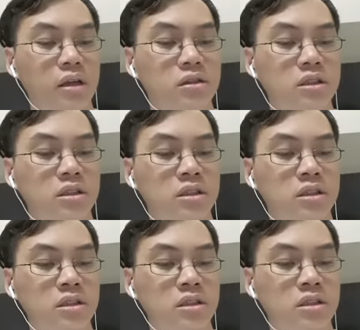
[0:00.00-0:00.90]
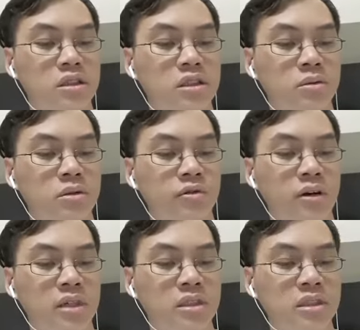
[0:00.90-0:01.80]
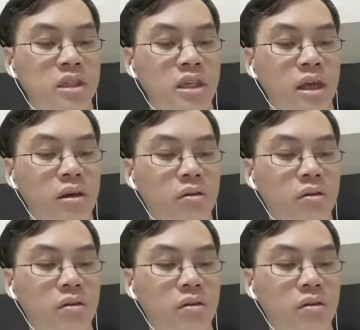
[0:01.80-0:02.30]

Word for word: success, the ship survives unscathed.